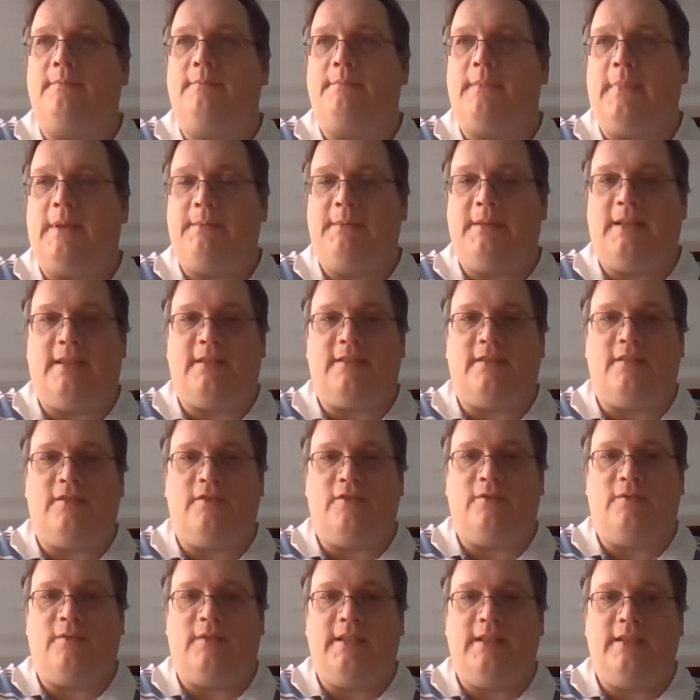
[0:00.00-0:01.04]
Maybe that's a
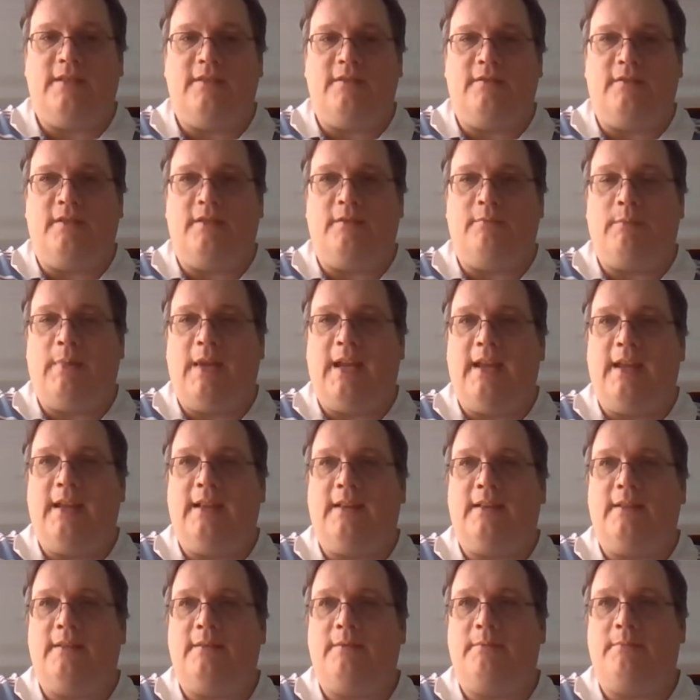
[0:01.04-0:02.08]
choice you can
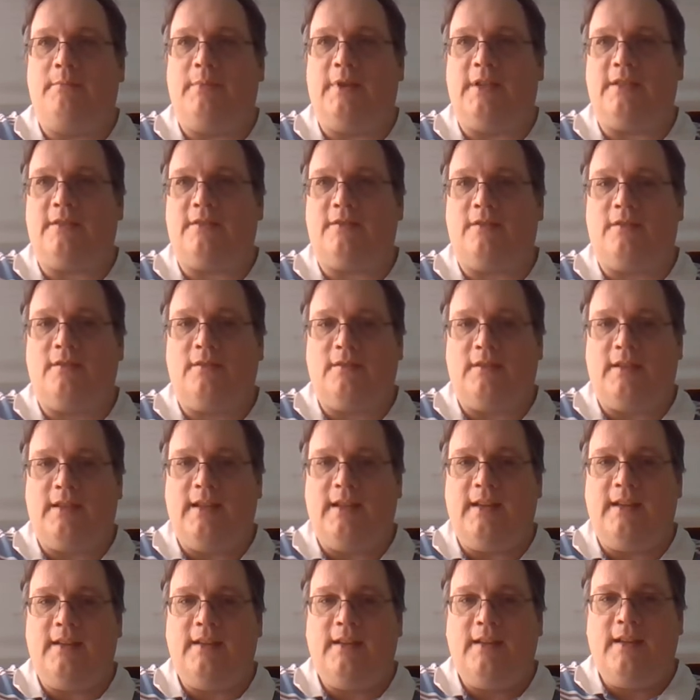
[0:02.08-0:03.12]
make, but
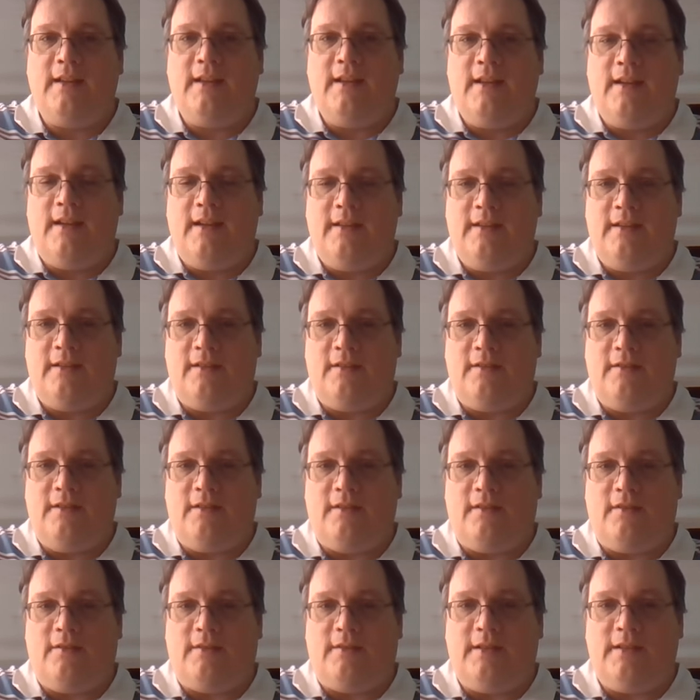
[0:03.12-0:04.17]
certainly,
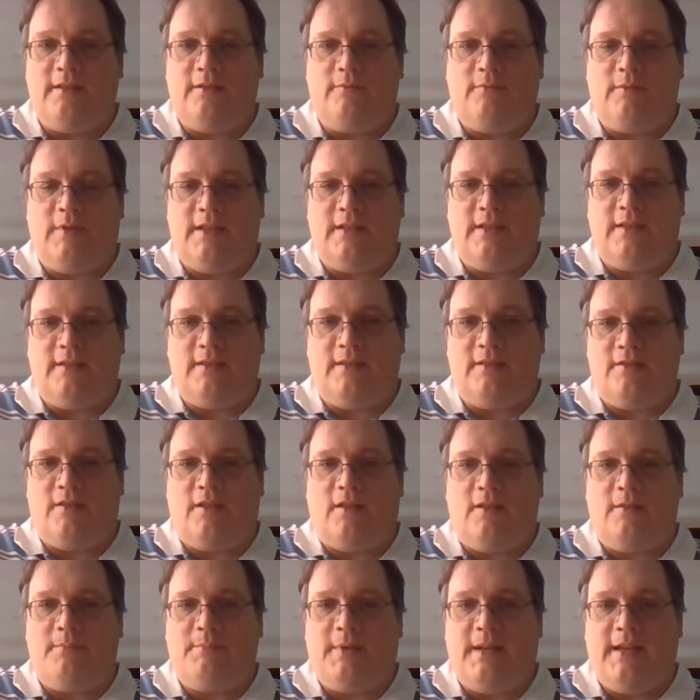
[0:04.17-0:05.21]
you're going to want to
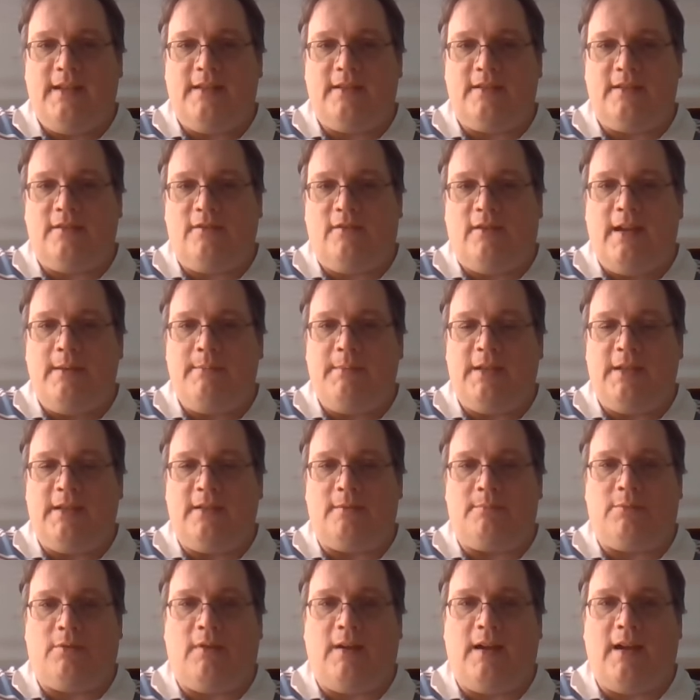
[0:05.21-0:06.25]
start by describing
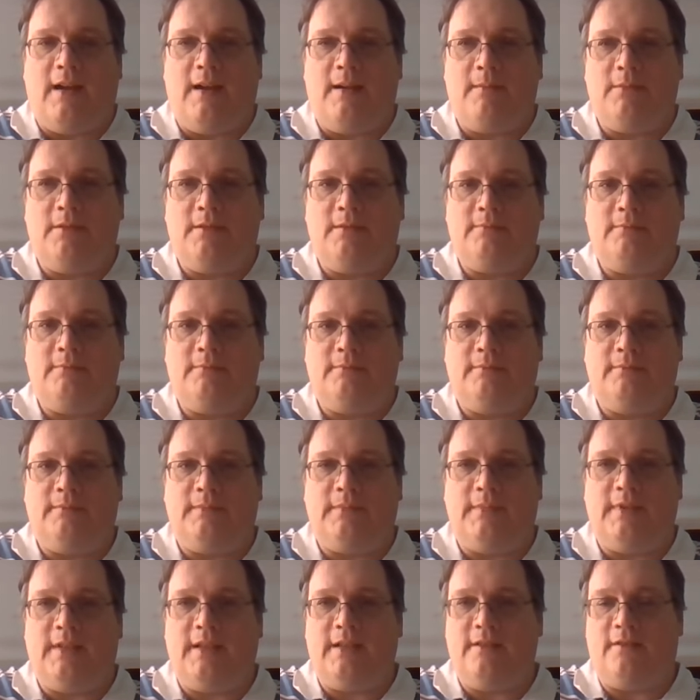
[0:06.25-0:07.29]
the problem.
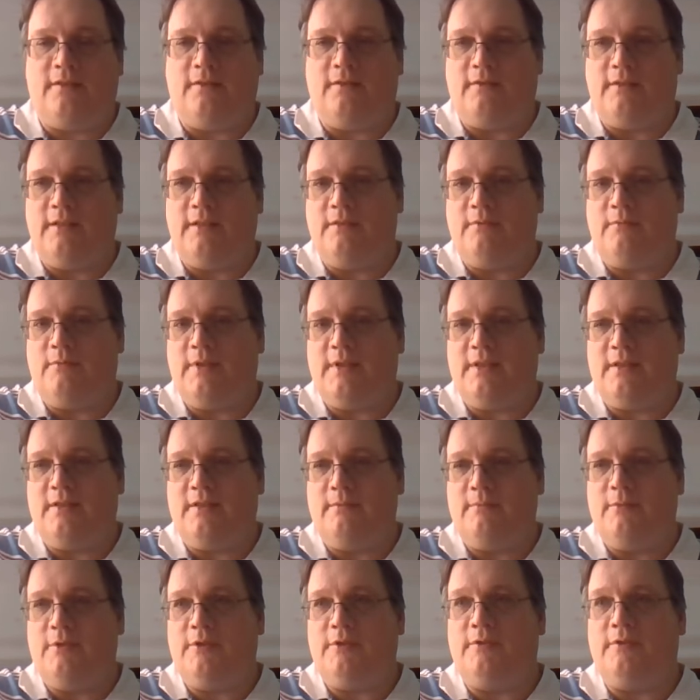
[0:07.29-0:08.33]
Then you're going to want
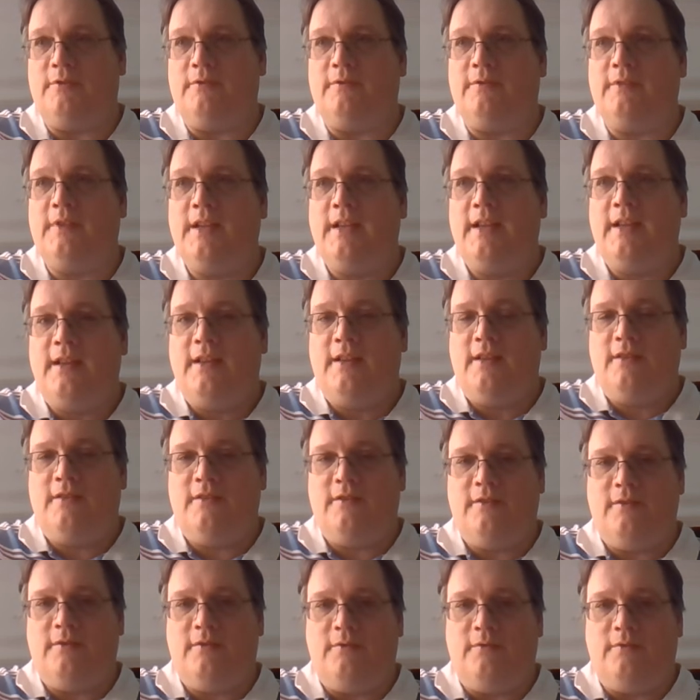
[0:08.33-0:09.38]
to move
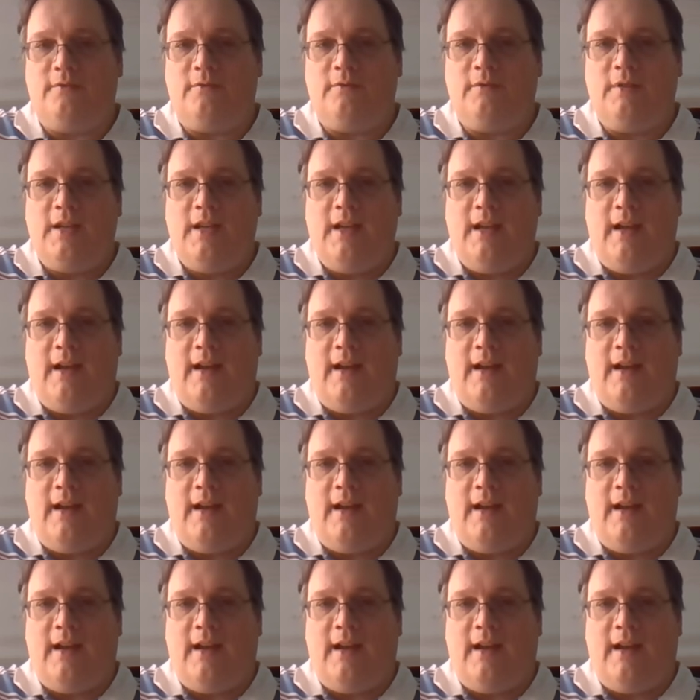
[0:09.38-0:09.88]
to